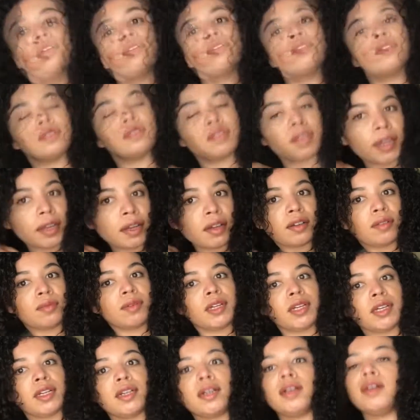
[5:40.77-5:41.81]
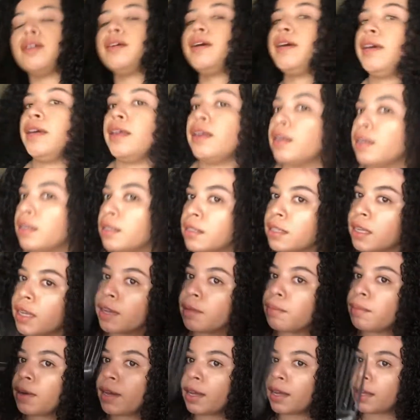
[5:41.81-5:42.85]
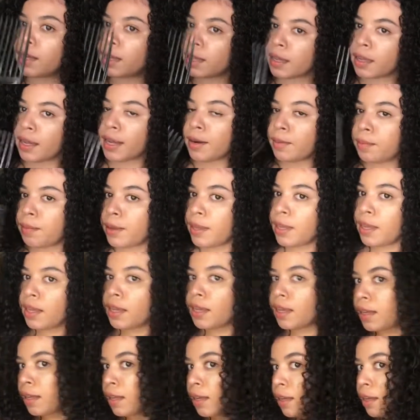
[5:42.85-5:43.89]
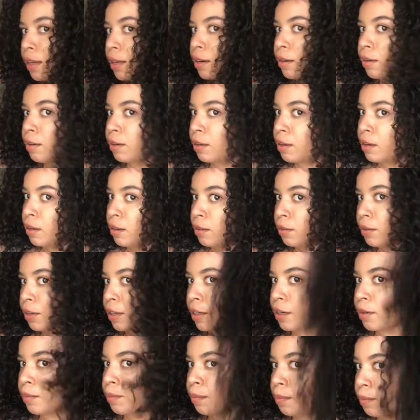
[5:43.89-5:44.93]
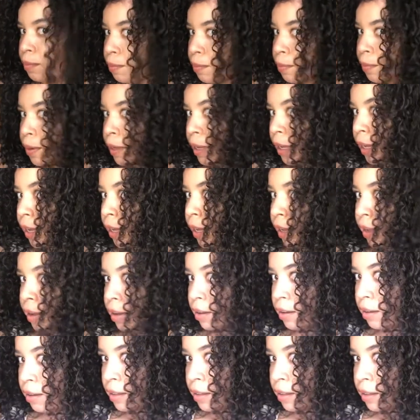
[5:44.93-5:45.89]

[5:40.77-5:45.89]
So now I'm gonna go ahead and take my hair pick and I'm gonna pick out